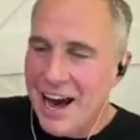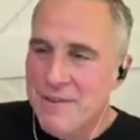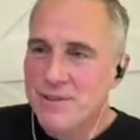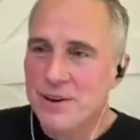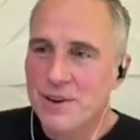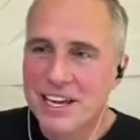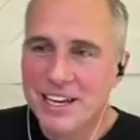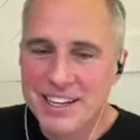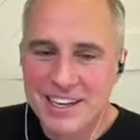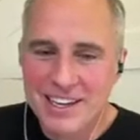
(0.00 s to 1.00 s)
after
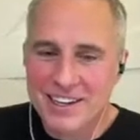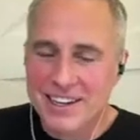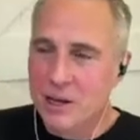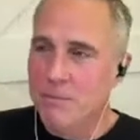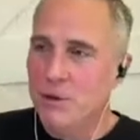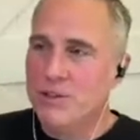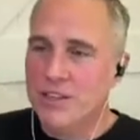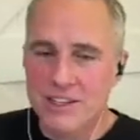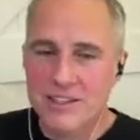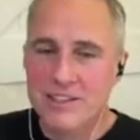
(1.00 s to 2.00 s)
he uh, commutes
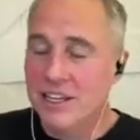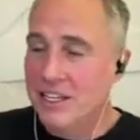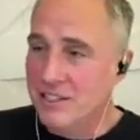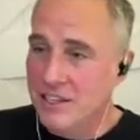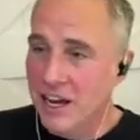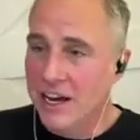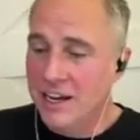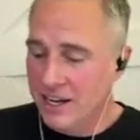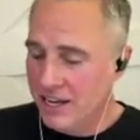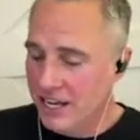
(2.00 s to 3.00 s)
sentence and he's
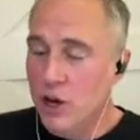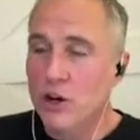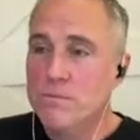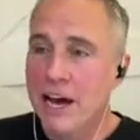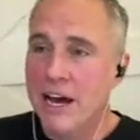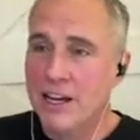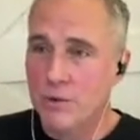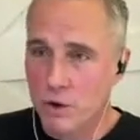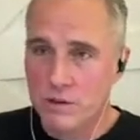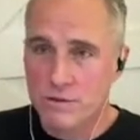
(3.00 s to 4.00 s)
done, he goes back
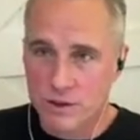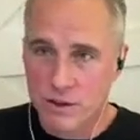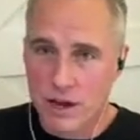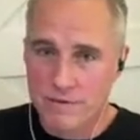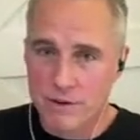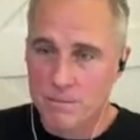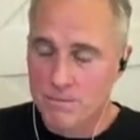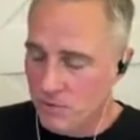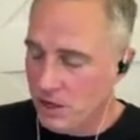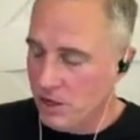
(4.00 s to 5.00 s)
and works for the law
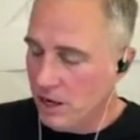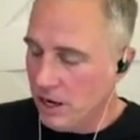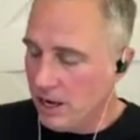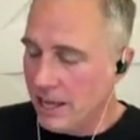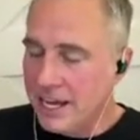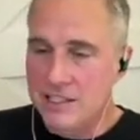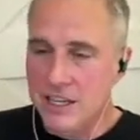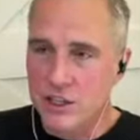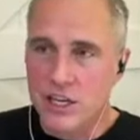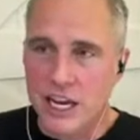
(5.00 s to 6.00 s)
firm. Uh, like I
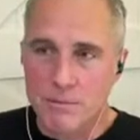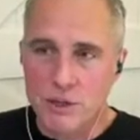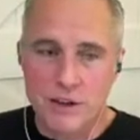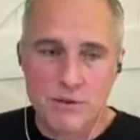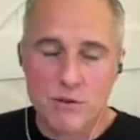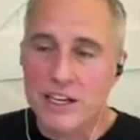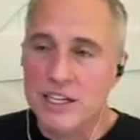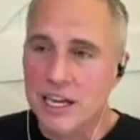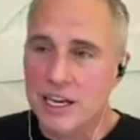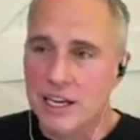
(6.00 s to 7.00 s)
said, Jacob Schiff
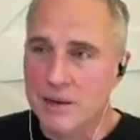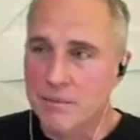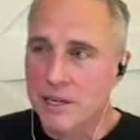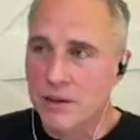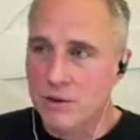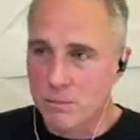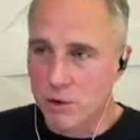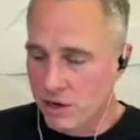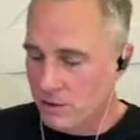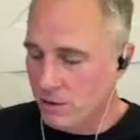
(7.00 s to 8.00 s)
tried to get him either
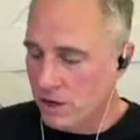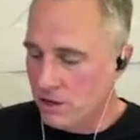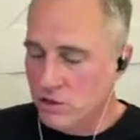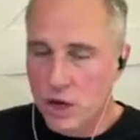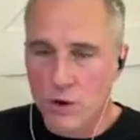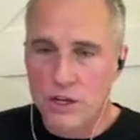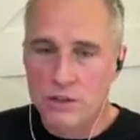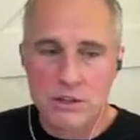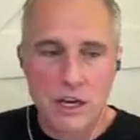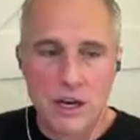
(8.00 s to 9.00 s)
put on uh,
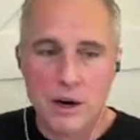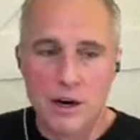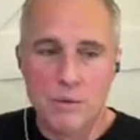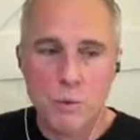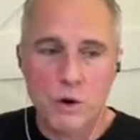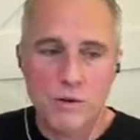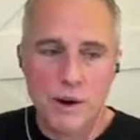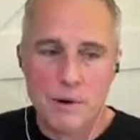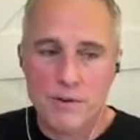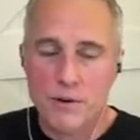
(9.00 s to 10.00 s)
SCOTUS. Uh, William
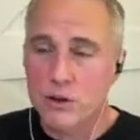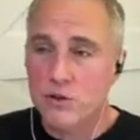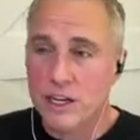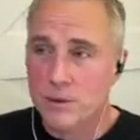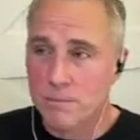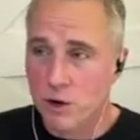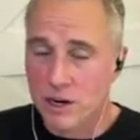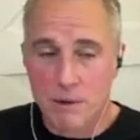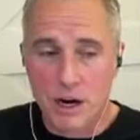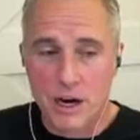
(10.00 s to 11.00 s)
Randolph Hearst tried to
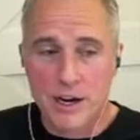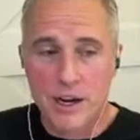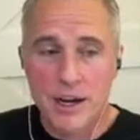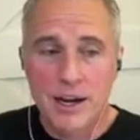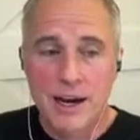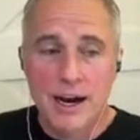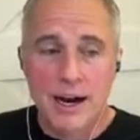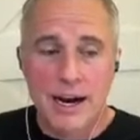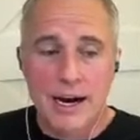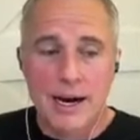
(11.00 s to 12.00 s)
put him on
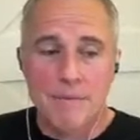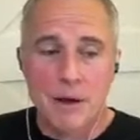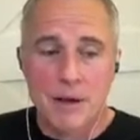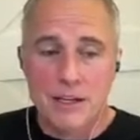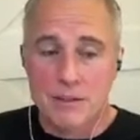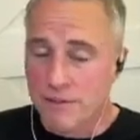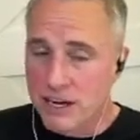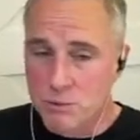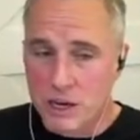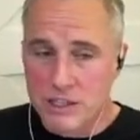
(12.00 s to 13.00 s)
uh, as a
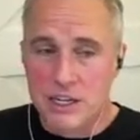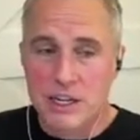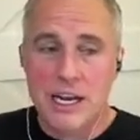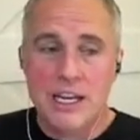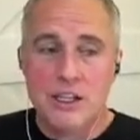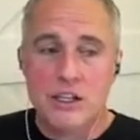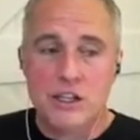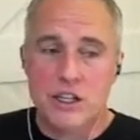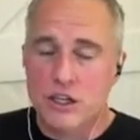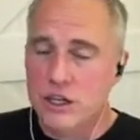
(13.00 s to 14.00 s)
vice president.
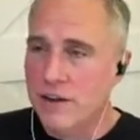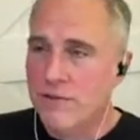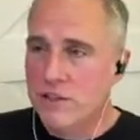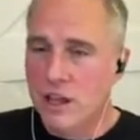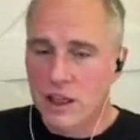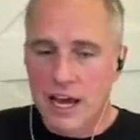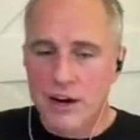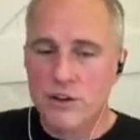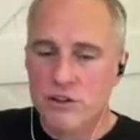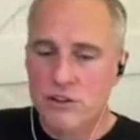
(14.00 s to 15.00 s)
Schiff's
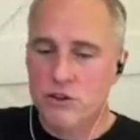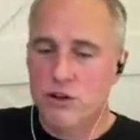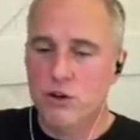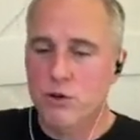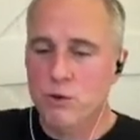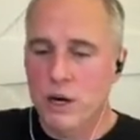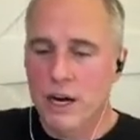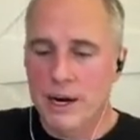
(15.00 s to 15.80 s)
letters to